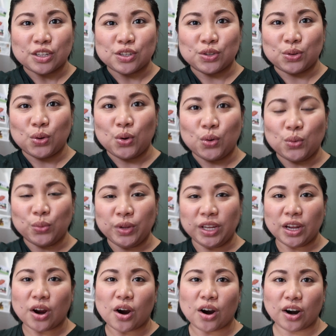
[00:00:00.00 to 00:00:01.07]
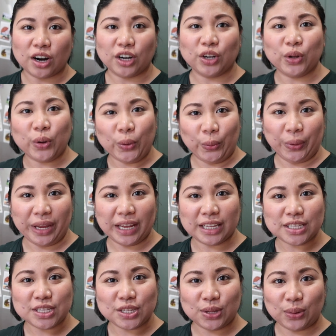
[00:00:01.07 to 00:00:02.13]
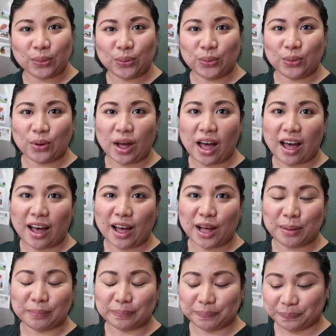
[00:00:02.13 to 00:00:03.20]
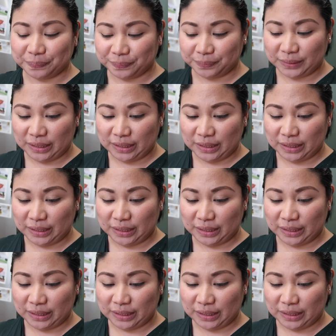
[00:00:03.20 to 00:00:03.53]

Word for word: So we are going to um,